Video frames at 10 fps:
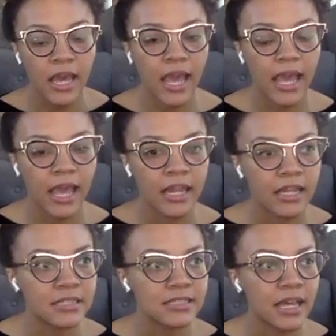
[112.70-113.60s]
And
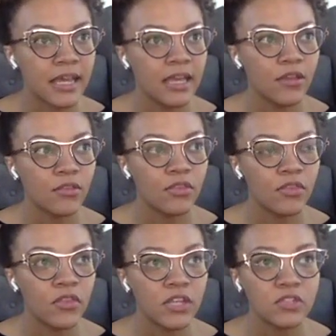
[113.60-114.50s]
it's like
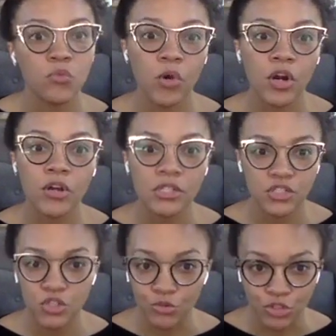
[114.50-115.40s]
this world is
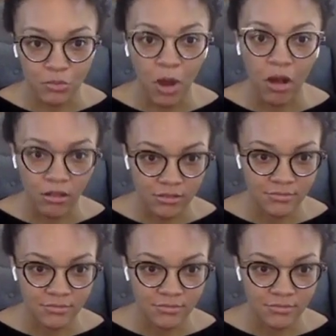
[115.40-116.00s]
too small.